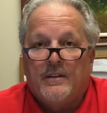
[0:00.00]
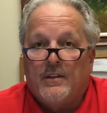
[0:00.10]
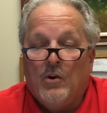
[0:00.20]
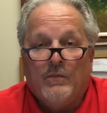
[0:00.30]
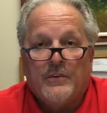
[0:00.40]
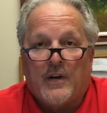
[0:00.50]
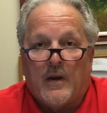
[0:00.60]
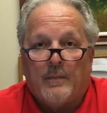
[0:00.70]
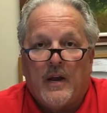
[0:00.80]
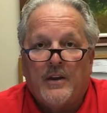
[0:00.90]

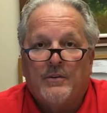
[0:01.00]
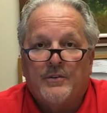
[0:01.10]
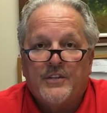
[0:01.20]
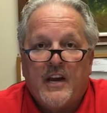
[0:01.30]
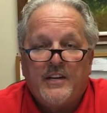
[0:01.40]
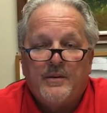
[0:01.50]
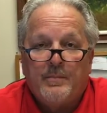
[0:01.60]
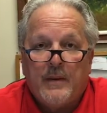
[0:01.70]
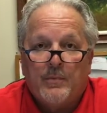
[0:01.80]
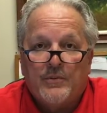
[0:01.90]
overtime, and they're changing
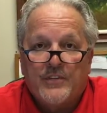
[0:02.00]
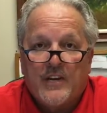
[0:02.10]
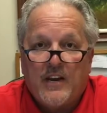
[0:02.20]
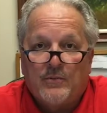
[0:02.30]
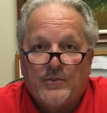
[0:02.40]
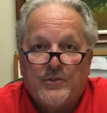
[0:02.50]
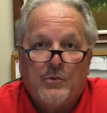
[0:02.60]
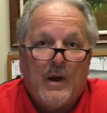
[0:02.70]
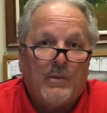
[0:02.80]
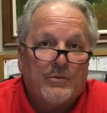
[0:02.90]
people's schedules
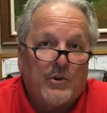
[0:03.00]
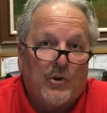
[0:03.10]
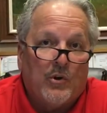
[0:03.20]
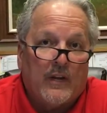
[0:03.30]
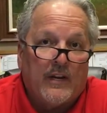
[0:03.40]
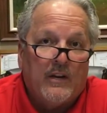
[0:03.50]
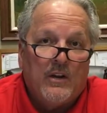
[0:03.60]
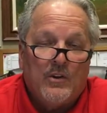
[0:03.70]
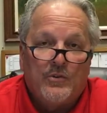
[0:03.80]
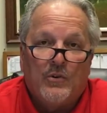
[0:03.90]
2 hours early
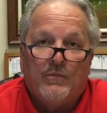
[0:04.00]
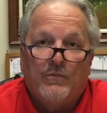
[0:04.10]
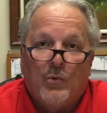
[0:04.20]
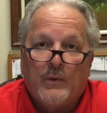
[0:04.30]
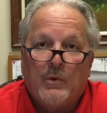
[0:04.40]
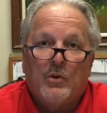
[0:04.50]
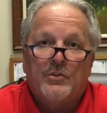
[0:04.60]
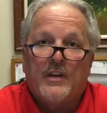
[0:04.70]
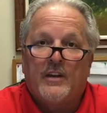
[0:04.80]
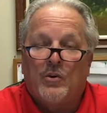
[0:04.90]
to avoid what
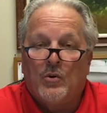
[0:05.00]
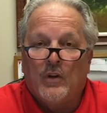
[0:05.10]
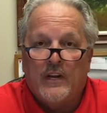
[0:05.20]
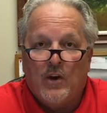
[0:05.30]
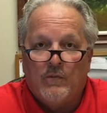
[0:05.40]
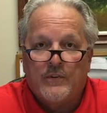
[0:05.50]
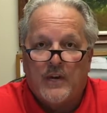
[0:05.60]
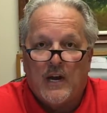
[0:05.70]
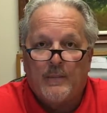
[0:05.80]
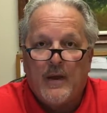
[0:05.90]
looks like early
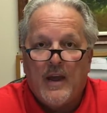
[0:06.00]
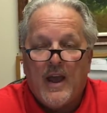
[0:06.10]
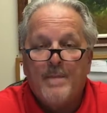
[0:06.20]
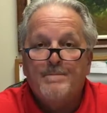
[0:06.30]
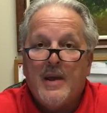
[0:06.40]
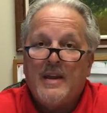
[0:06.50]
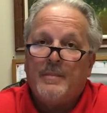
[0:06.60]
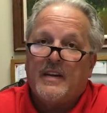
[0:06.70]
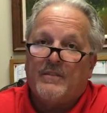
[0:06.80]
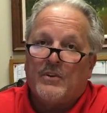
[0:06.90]
overtime and
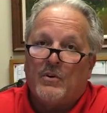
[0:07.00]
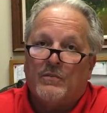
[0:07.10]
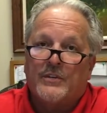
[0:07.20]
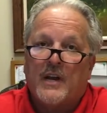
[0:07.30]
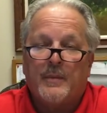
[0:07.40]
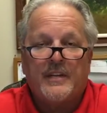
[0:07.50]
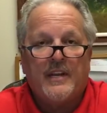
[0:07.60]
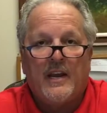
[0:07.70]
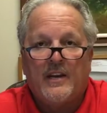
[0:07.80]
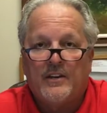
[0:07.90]
maybe giving overtime at
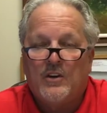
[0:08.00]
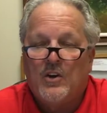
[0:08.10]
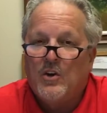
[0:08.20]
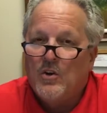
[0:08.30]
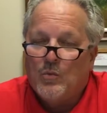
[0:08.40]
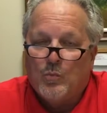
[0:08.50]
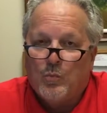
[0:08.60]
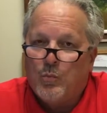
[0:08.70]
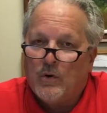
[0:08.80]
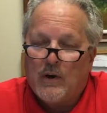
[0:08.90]
the end.
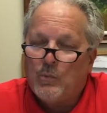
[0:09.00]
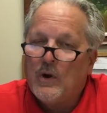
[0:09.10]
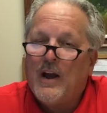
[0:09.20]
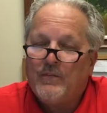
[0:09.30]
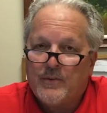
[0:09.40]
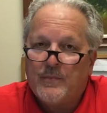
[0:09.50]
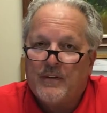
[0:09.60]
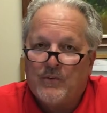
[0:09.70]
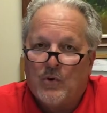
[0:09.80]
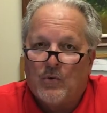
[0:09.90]
We're having some
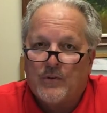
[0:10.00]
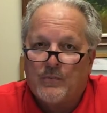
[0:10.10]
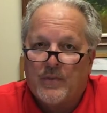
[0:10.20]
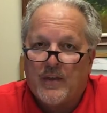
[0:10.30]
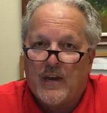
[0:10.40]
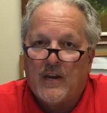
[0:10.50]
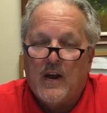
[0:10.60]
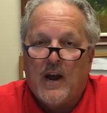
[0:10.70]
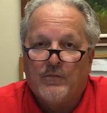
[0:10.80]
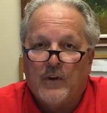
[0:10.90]
difficulties with that.
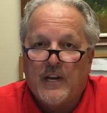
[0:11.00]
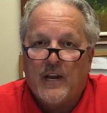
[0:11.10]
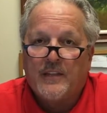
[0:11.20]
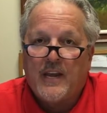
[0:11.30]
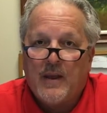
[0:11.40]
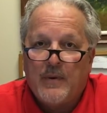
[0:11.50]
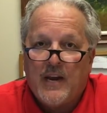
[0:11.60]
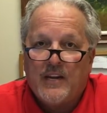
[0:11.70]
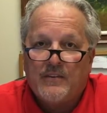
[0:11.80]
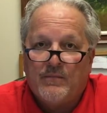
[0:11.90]
I've already got the
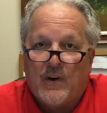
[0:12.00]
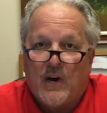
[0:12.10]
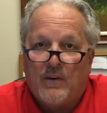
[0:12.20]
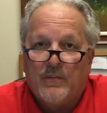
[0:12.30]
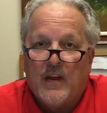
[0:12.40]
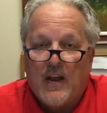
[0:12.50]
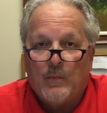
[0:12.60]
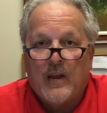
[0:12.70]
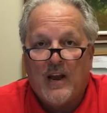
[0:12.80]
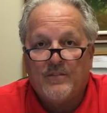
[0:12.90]
MBAs involved and
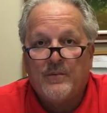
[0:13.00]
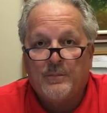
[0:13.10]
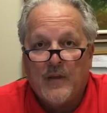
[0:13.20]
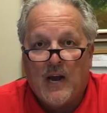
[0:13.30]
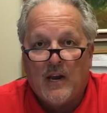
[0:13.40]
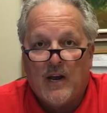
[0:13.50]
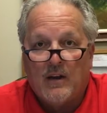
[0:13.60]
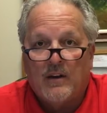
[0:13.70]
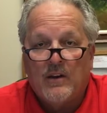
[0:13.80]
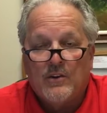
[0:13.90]
we have some
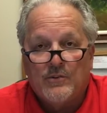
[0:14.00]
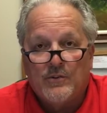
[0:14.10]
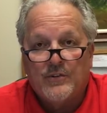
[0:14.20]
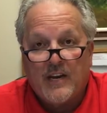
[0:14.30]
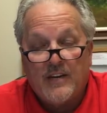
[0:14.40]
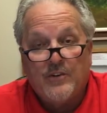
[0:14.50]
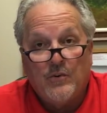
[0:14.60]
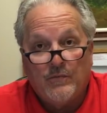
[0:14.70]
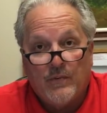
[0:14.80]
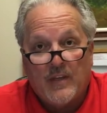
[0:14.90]
dialogue. So stay
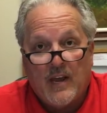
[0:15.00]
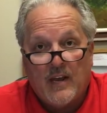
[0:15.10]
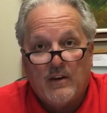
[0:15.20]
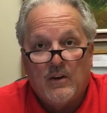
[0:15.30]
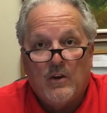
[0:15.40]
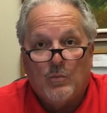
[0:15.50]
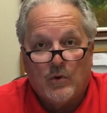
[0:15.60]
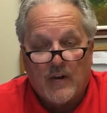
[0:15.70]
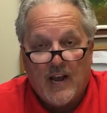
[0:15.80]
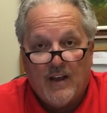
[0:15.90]
tuned for that. We're
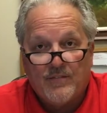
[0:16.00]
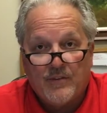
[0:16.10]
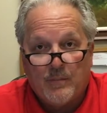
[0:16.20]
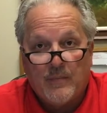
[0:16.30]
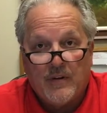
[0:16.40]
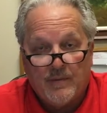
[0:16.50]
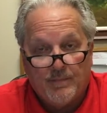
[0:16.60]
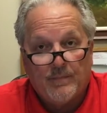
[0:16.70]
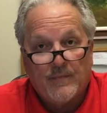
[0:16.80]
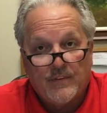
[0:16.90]
going to have some
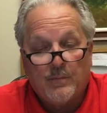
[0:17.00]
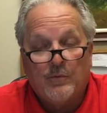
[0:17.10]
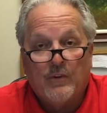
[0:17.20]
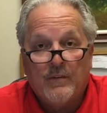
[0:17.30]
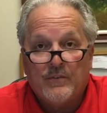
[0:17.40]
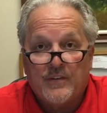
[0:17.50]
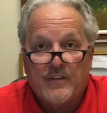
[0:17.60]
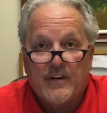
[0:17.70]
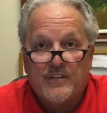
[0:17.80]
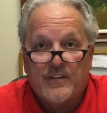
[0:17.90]
grievances
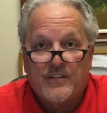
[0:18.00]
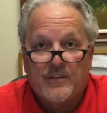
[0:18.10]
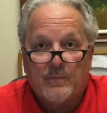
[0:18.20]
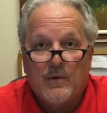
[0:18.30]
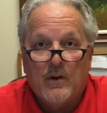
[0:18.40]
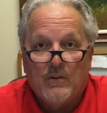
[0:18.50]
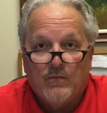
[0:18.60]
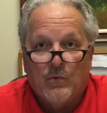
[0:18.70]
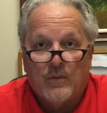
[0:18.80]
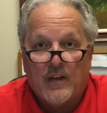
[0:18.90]
in the system
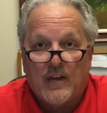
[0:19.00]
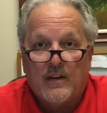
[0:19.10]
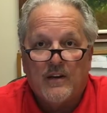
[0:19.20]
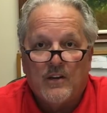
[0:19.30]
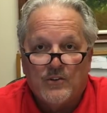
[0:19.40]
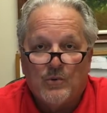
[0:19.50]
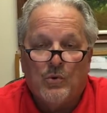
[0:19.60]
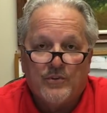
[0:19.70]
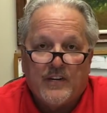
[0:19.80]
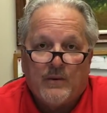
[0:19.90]
for that. So
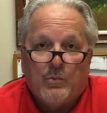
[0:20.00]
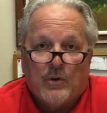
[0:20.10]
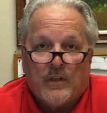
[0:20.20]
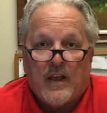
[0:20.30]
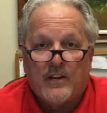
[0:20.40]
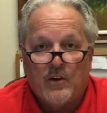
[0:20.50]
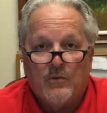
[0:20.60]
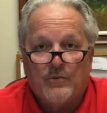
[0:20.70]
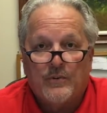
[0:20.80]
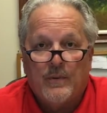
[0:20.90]
we'll see where that
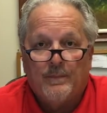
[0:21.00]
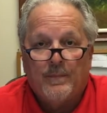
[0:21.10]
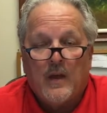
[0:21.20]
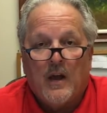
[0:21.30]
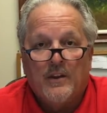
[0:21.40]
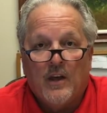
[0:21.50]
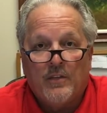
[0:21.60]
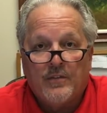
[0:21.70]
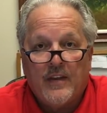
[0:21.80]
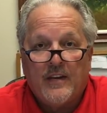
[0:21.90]
goes.
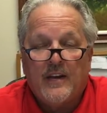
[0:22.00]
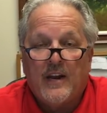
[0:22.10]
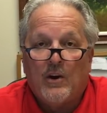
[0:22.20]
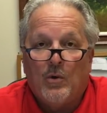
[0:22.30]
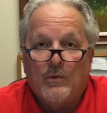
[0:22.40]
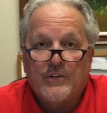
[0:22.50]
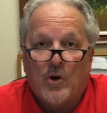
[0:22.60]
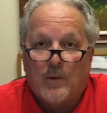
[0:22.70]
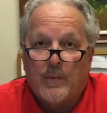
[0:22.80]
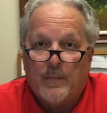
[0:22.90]
Another thing that I always
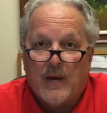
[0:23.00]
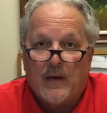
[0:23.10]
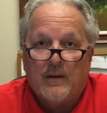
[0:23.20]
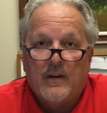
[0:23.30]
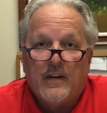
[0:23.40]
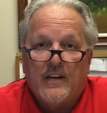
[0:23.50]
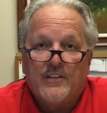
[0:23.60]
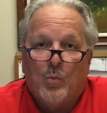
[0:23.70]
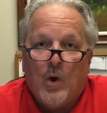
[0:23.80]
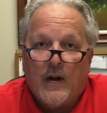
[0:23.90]
harp about is
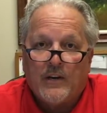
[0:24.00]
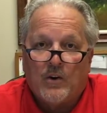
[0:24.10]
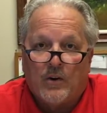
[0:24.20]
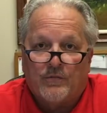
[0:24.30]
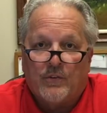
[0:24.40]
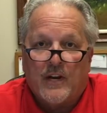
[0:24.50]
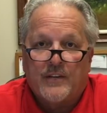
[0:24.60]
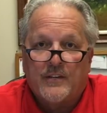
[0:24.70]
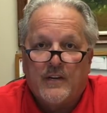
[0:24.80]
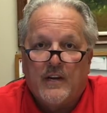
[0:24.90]
the wine garden
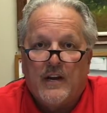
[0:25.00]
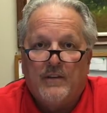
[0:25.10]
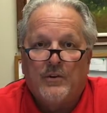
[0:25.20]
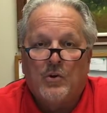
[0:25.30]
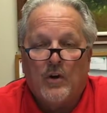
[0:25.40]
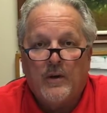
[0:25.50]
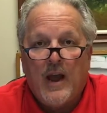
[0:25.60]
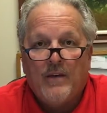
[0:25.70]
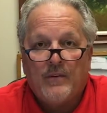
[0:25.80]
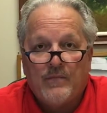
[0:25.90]
rights. If you're going to
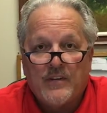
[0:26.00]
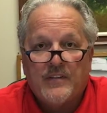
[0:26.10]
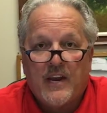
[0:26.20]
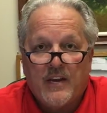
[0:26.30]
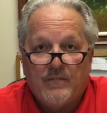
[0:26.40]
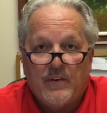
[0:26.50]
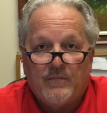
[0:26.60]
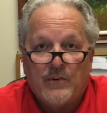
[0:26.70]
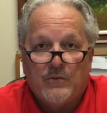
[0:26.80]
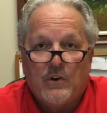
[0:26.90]
have an investigative
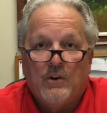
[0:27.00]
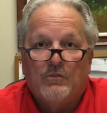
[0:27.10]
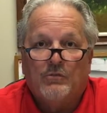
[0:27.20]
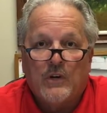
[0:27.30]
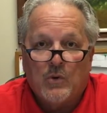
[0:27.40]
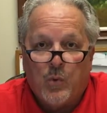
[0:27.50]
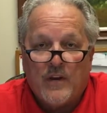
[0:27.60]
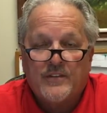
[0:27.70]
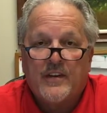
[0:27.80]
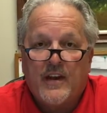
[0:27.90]
interview,
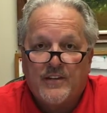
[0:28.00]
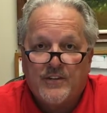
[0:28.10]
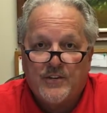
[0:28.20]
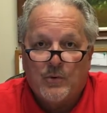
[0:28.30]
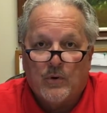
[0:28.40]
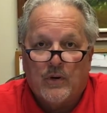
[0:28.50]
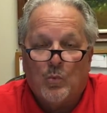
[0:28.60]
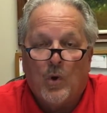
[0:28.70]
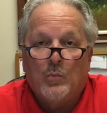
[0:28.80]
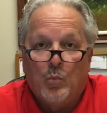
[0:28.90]
request a steward,
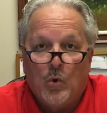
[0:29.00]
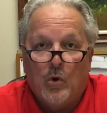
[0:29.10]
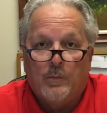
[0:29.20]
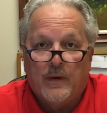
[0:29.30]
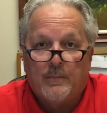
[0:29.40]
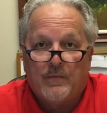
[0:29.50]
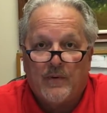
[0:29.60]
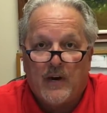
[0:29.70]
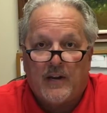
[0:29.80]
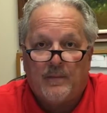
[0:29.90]
and one will be
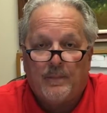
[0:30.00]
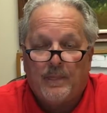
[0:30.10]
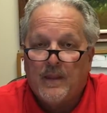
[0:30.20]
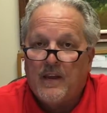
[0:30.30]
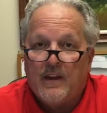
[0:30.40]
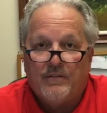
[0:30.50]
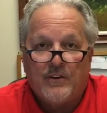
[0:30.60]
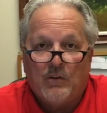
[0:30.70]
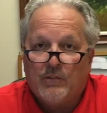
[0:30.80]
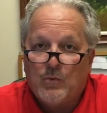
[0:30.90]
provided. If you
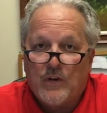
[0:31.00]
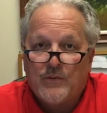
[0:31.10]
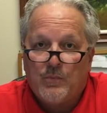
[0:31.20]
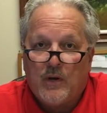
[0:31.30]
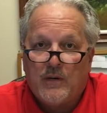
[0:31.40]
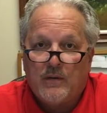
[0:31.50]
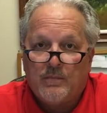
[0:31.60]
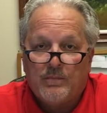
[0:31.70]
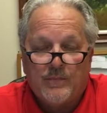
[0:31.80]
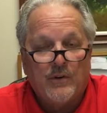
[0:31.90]
don't request one,
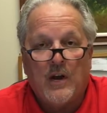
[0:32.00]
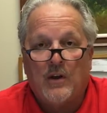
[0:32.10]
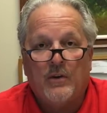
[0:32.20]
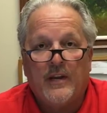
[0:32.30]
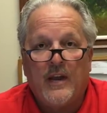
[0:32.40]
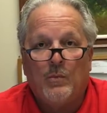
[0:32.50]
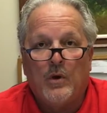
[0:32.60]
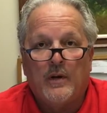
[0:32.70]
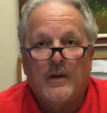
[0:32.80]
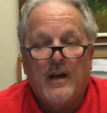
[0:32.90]
you're not going to get
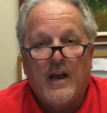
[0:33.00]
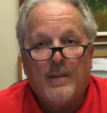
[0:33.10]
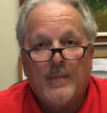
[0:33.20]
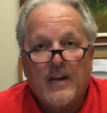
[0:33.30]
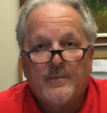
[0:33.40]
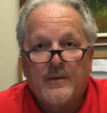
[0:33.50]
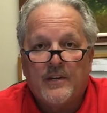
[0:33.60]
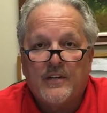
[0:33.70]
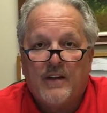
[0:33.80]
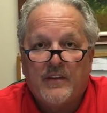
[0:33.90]
one. And management
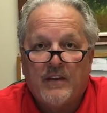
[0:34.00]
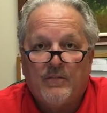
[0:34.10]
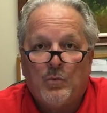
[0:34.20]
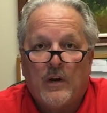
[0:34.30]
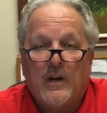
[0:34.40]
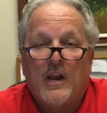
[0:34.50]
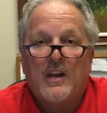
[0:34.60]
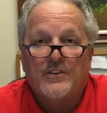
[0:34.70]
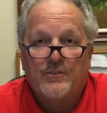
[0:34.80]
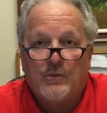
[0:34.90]
doesn't have to give you one unless you